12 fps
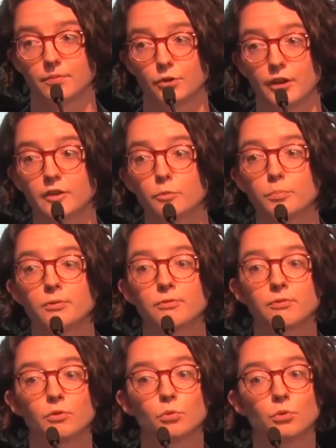So that's
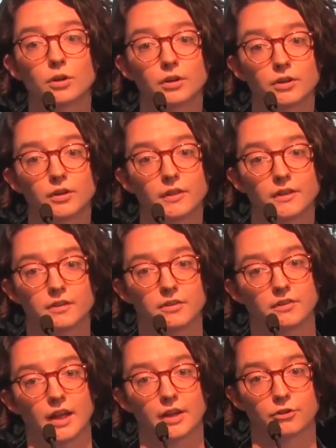before the
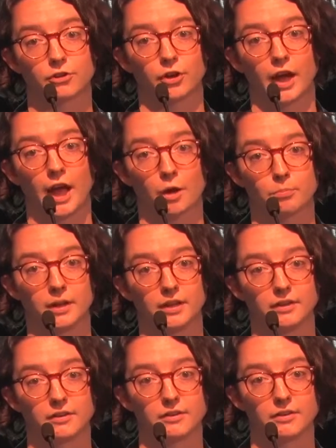disaster
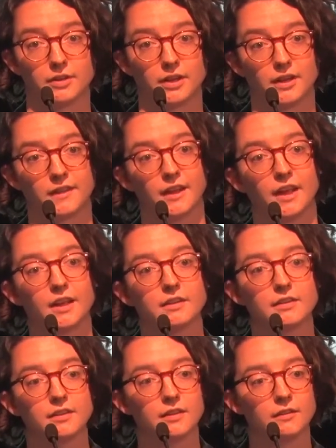happened. The
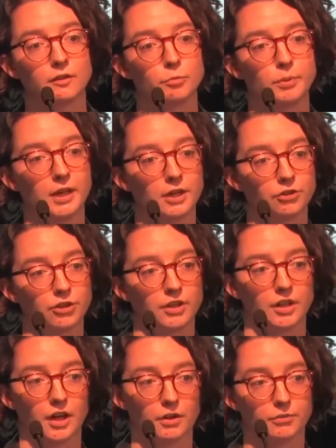anticipation
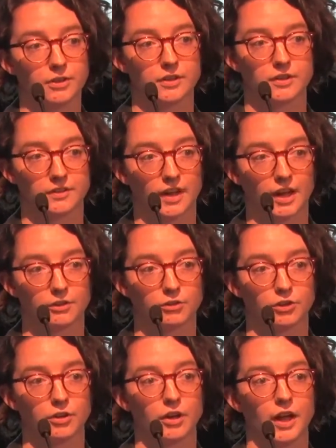of the
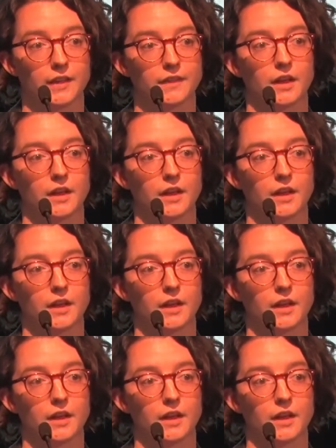disaster and the